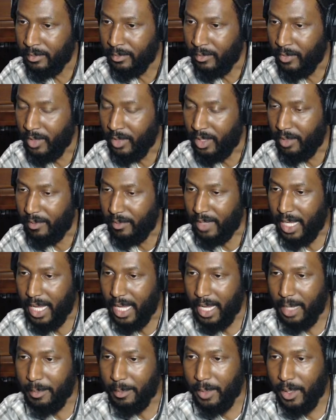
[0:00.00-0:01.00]
The
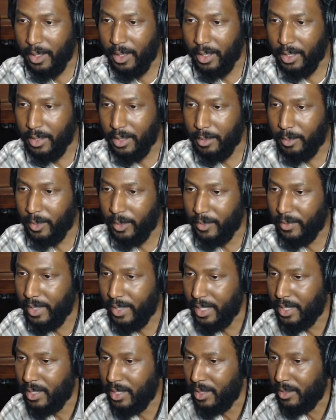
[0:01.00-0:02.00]
vibe, are you,
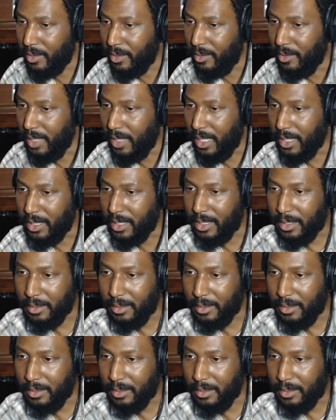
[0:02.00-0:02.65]
Professor? Oh, nice.